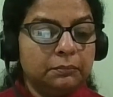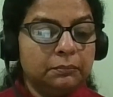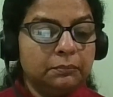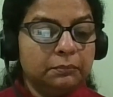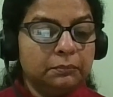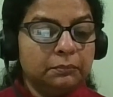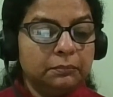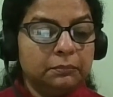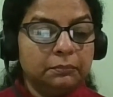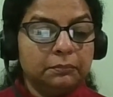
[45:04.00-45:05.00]

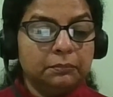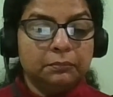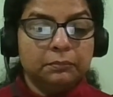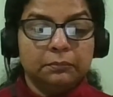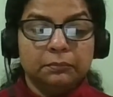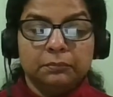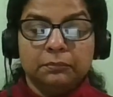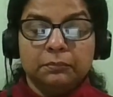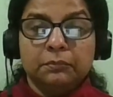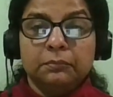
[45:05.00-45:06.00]

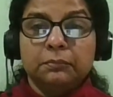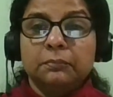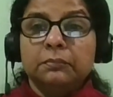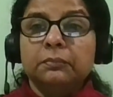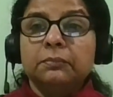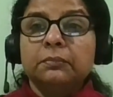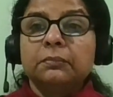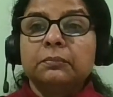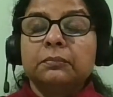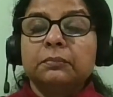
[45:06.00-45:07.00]

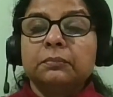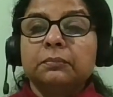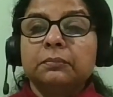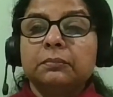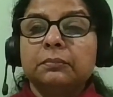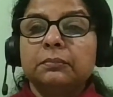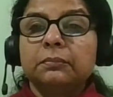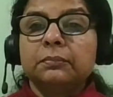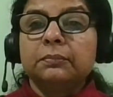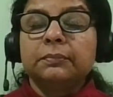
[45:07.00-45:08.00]

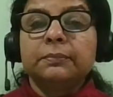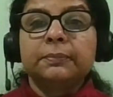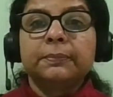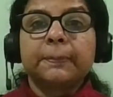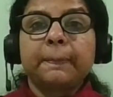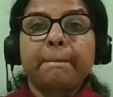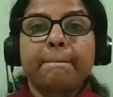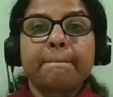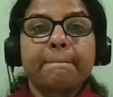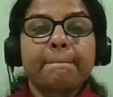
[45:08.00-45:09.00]

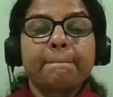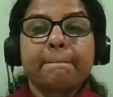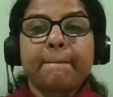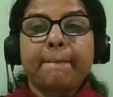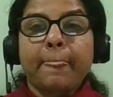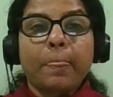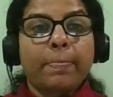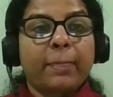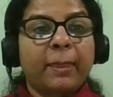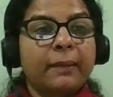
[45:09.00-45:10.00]

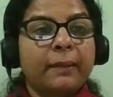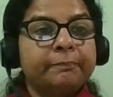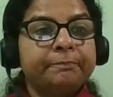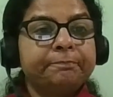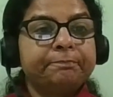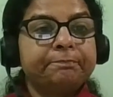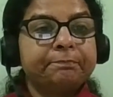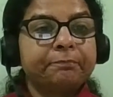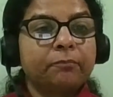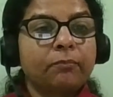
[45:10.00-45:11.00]

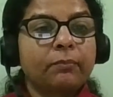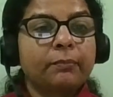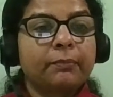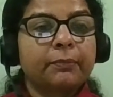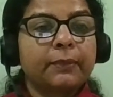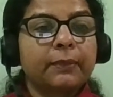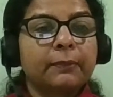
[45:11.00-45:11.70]
Nobody speaks.